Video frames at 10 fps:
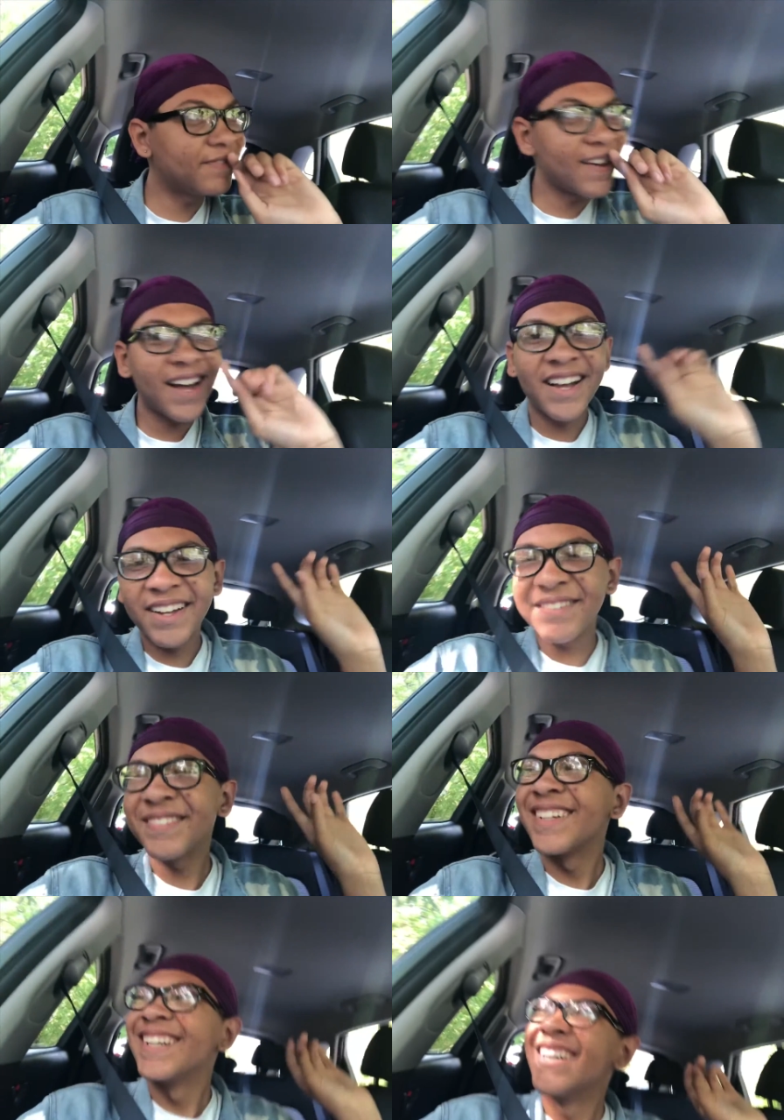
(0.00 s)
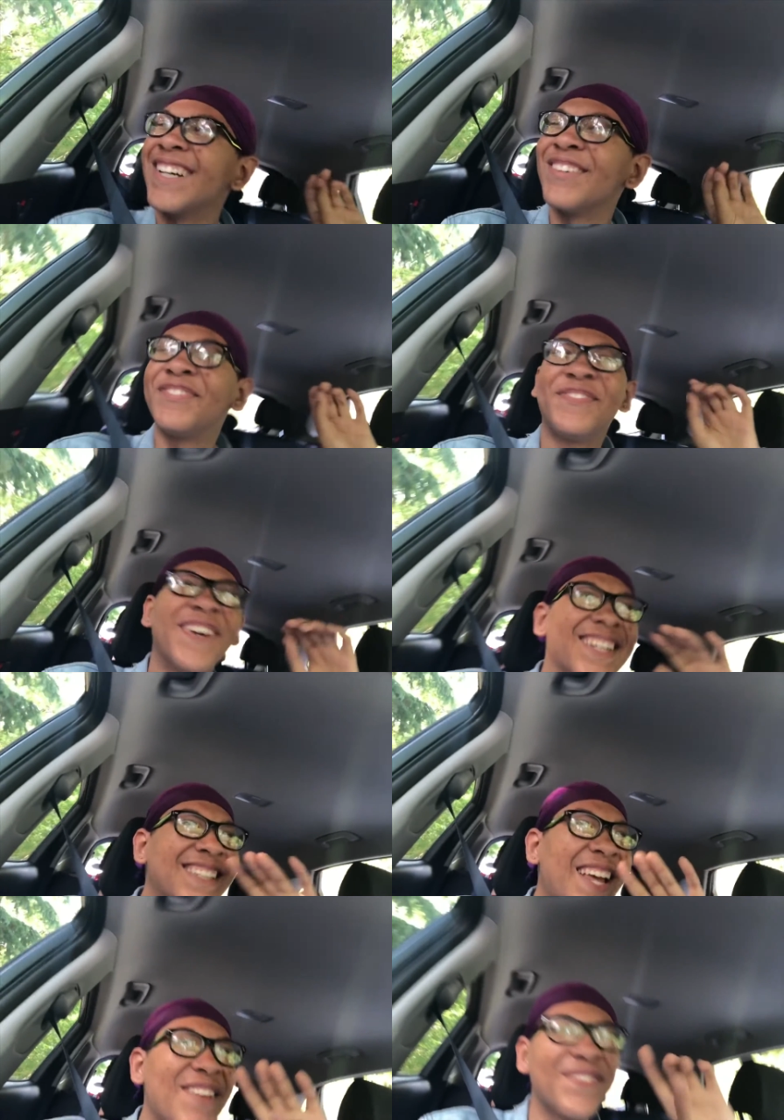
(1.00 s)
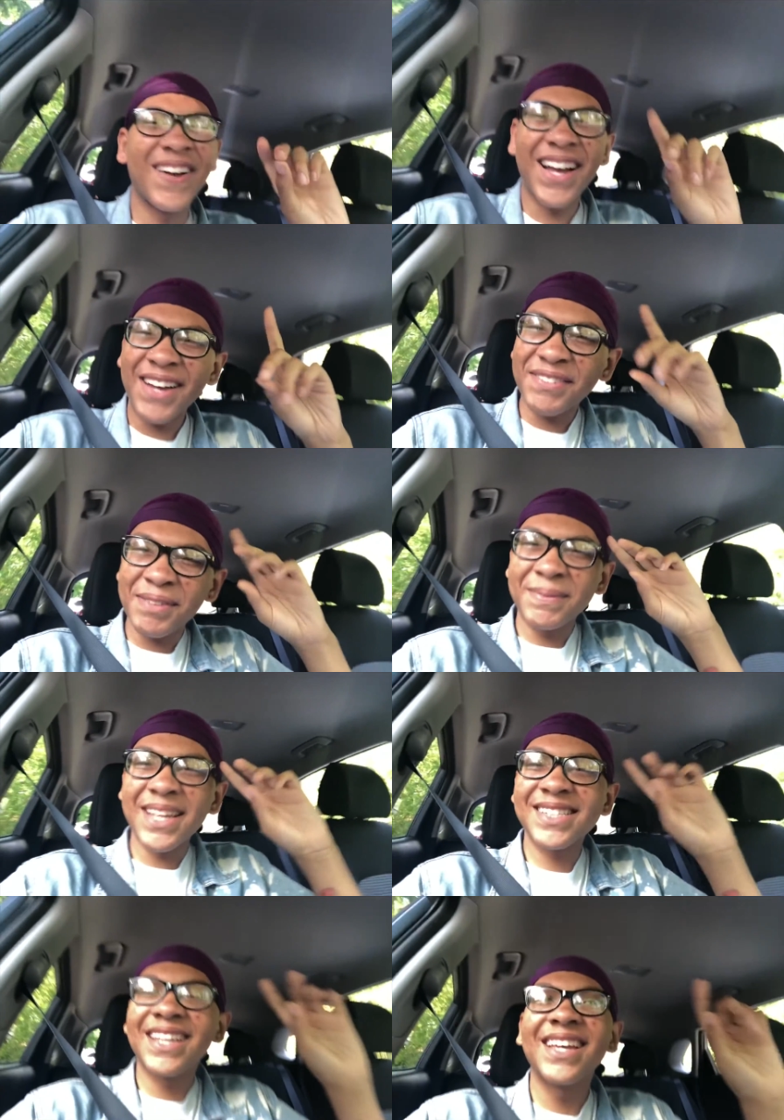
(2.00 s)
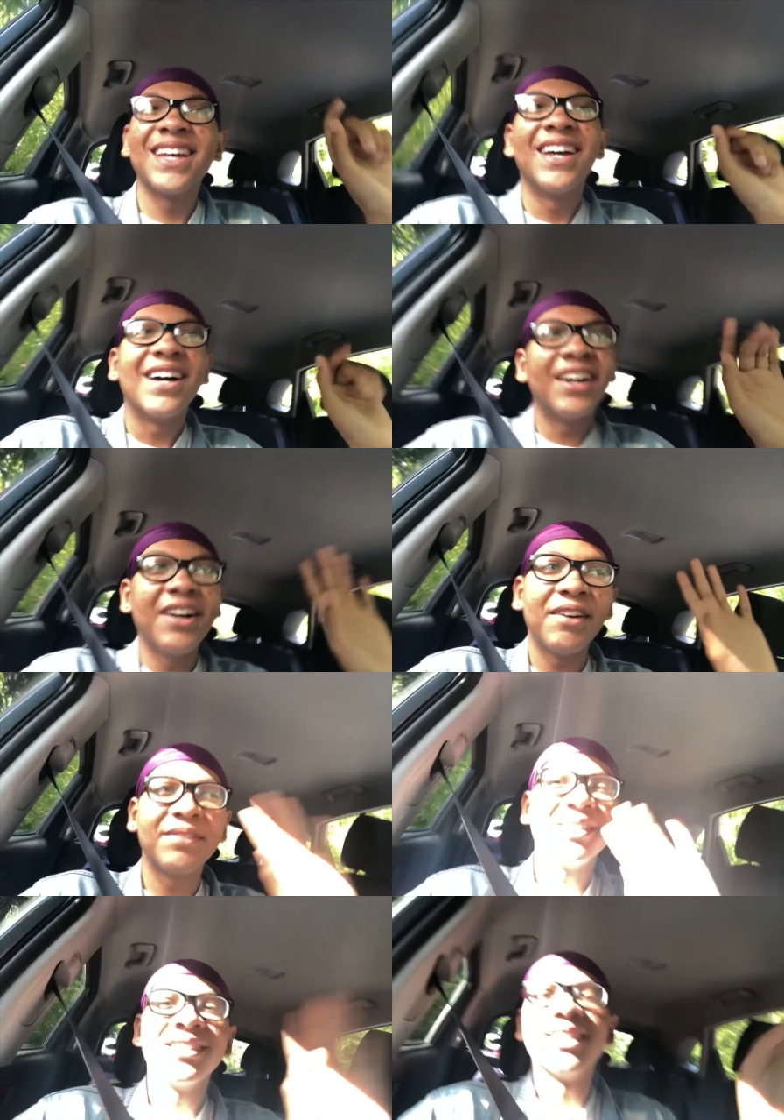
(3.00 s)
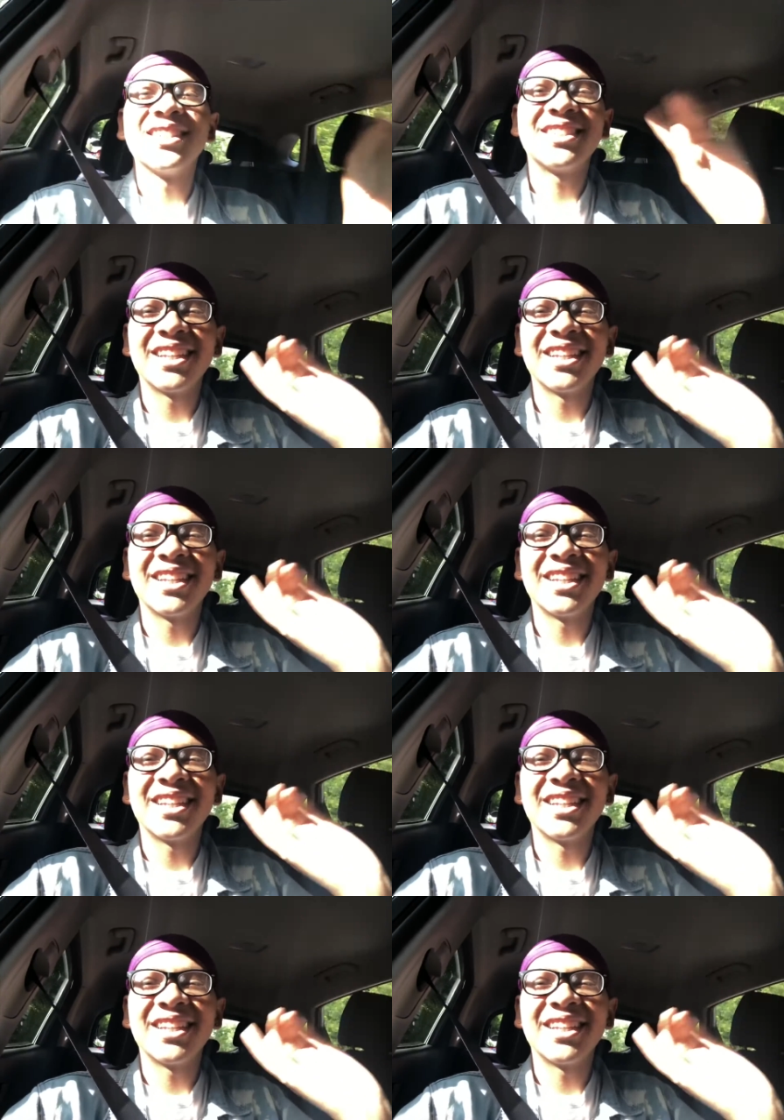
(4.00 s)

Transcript: 5, day 5, I'm guessing, of this